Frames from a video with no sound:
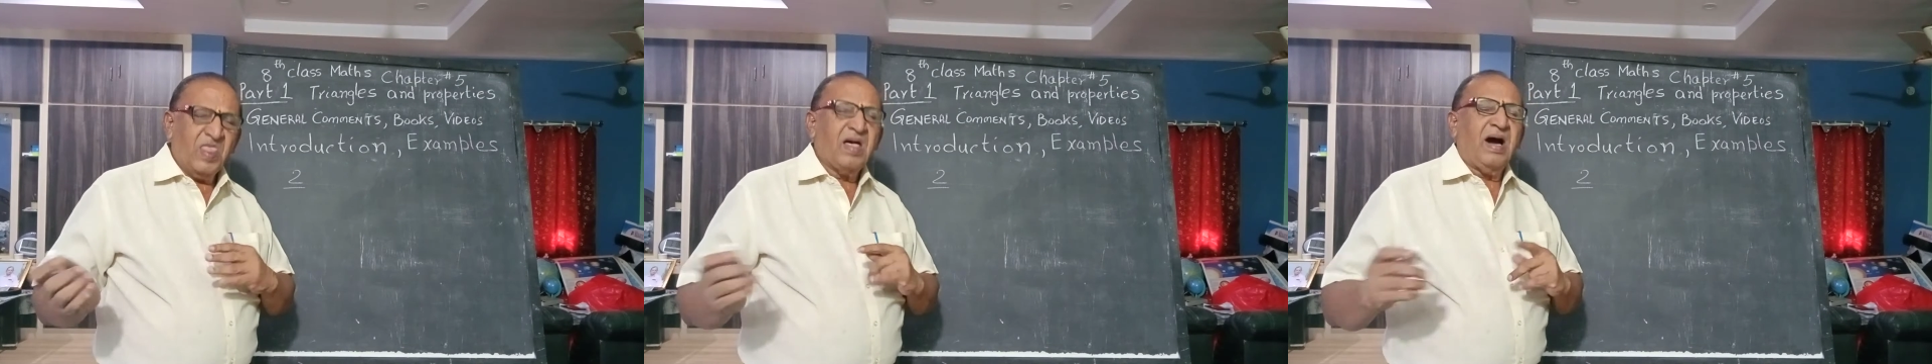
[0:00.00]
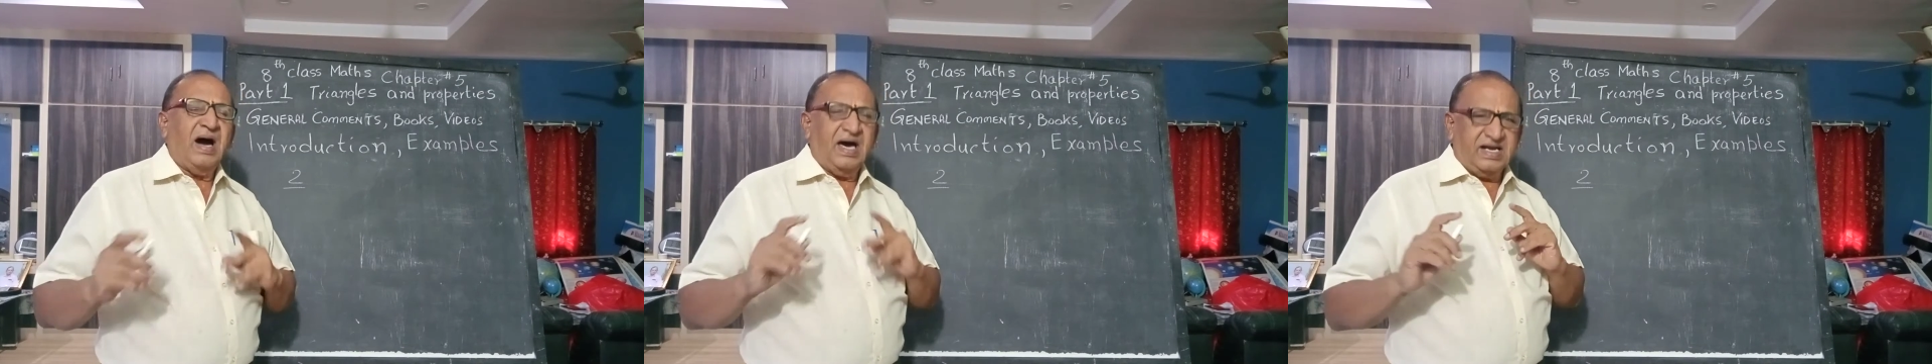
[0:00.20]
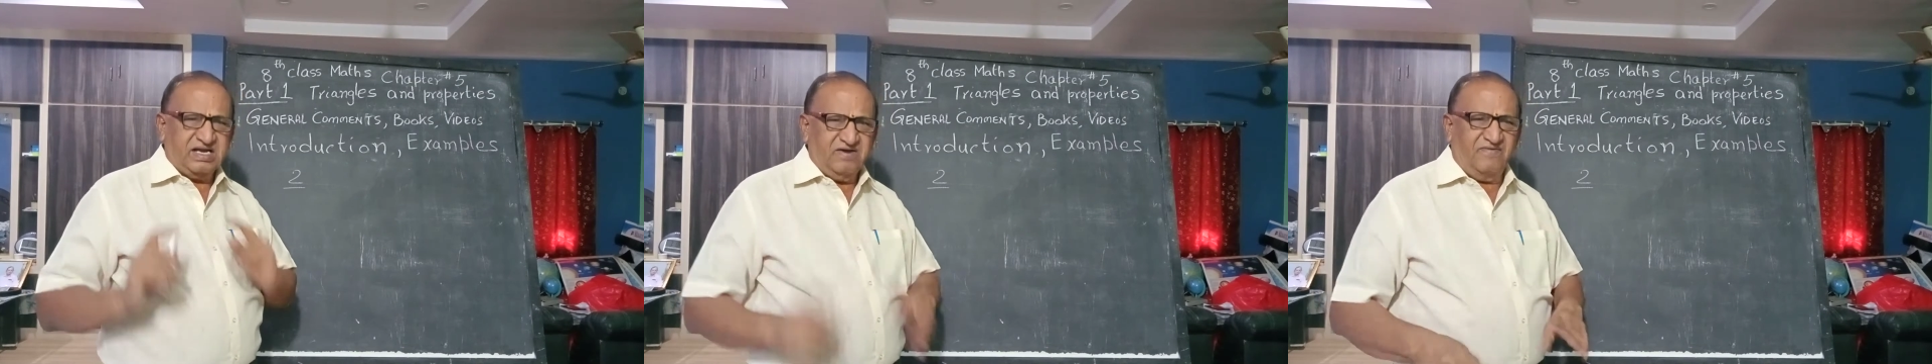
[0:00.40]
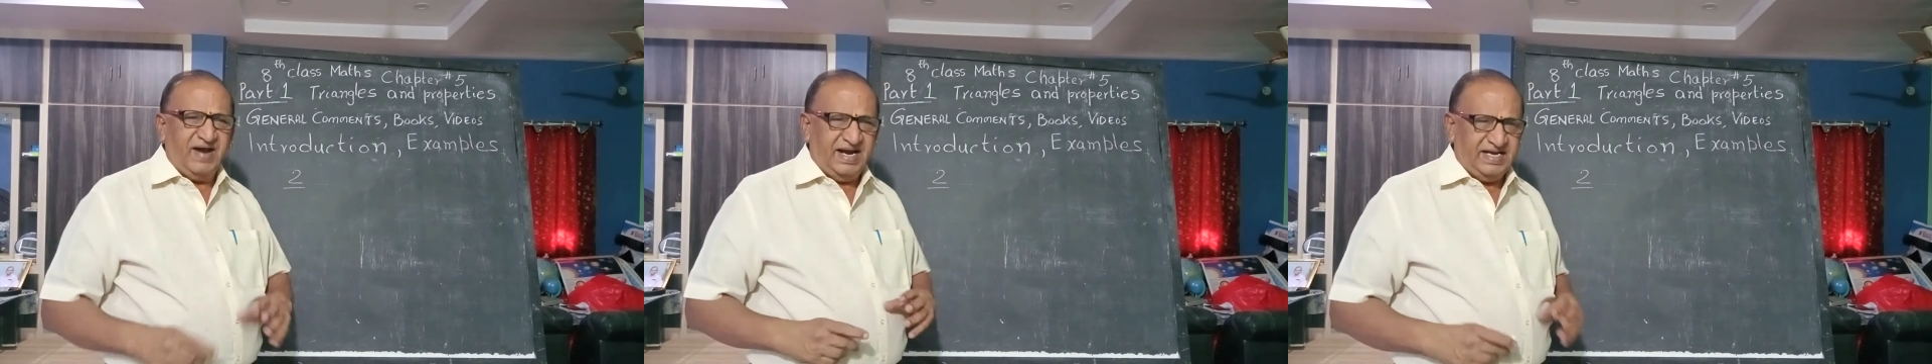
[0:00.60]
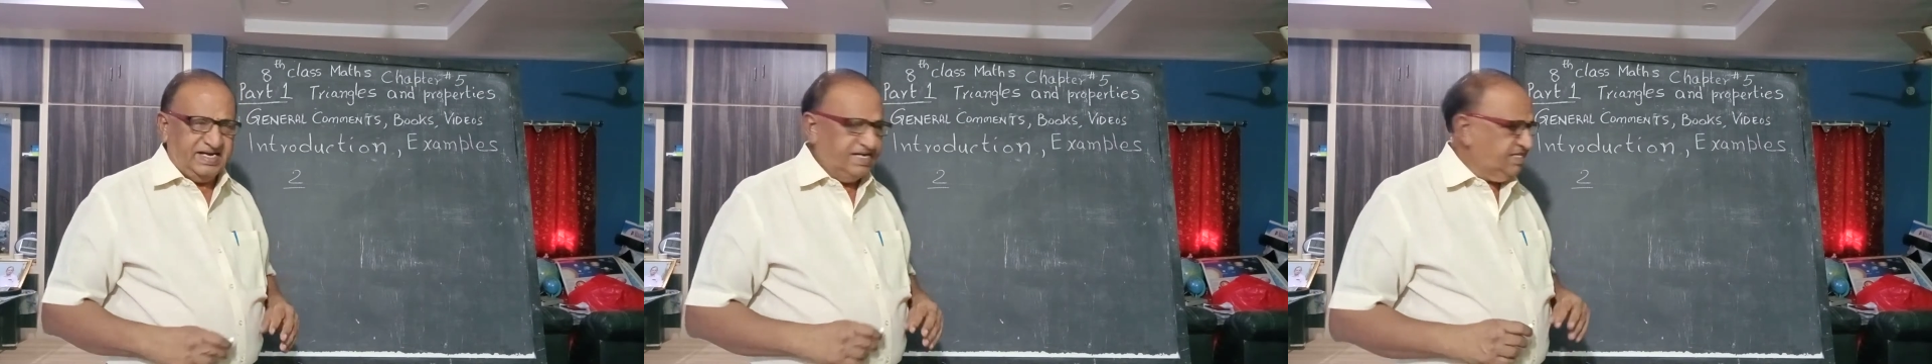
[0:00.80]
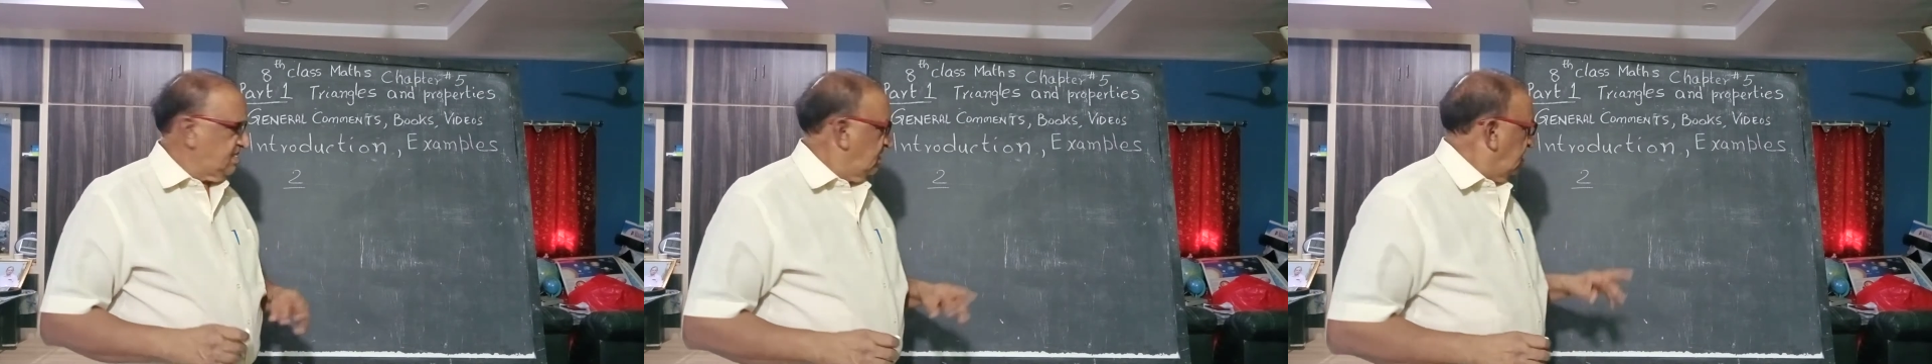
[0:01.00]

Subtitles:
are divided